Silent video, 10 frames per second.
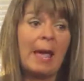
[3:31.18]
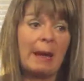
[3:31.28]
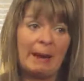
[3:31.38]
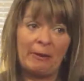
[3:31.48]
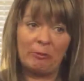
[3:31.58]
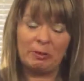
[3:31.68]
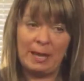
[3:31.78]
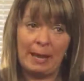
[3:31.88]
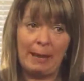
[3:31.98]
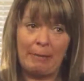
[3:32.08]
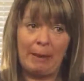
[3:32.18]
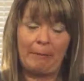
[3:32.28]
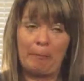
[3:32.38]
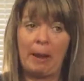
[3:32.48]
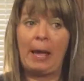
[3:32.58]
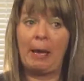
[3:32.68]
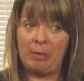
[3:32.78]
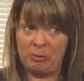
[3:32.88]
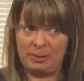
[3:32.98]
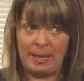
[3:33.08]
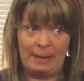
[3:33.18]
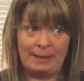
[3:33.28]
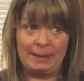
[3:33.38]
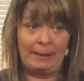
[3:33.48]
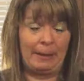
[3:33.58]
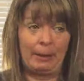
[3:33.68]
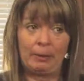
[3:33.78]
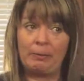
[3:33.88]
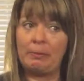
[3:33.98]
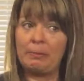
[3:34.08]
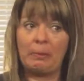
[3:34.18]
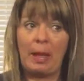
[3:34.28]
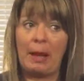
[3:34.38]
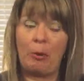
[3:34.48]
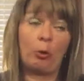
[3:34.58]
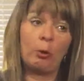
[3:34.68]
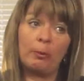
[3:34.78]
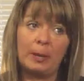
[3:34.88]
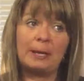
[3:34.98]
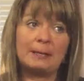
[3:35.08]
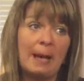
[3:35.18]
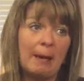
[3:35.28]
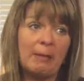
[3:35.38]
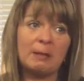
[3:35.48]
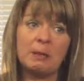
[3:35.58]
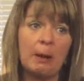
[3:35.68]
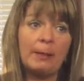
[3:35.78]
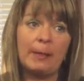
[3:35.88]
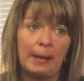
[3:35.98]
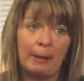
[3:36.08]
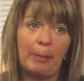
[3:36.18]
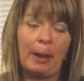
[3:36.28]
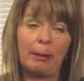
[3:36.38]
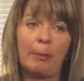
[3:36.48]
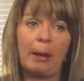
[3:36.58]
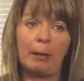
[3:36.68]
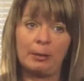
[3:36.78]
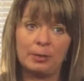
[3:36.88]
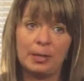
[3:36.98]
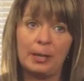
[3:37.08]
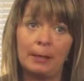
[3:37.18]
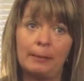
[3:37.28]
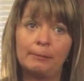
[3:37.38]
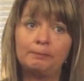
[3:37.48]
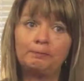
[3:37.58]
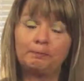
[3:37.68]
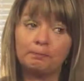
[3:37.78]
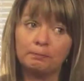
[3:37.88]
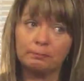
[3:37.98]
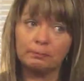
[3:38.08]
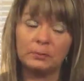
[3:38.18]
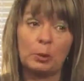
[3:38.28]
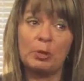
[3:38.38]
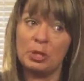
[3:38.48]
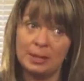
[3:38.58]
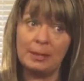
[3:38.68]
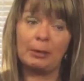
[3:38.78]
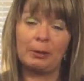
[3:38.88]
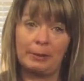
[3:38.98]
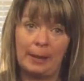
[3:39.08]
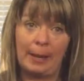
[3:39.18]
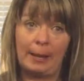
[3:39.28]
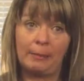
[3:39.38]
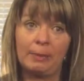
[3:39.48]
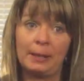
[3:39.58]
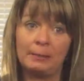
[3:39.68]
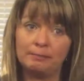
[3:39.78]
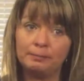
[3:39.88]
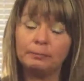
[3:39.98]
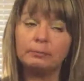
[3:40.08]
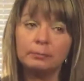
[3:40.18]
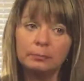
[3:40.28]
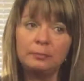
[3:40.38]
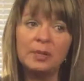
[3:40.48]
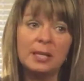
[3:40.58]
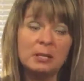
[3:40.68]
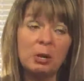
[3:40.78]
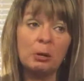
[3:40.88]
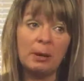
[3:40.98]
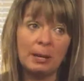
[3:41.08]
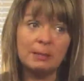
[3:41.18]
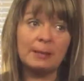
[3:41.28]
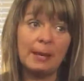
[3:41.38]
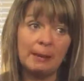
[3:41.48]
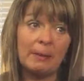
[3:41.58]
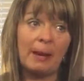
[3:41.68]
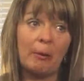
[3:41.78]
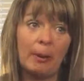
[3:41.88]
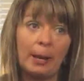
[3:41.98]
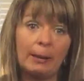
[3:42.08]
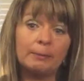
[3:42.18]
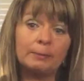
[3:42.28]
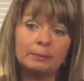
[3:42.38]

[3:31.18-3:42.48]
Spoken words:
And every day that my other son's in there, or when he's out, that's all I think about losing him, which isn't a good thing, but it's hard not to think that way,